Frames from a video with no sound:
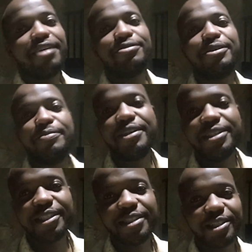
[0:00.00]
have some
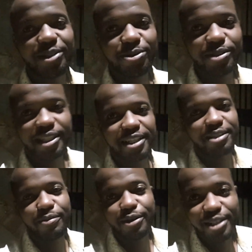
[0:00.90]
interesting two cents
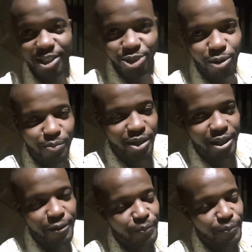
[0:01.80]
about this topic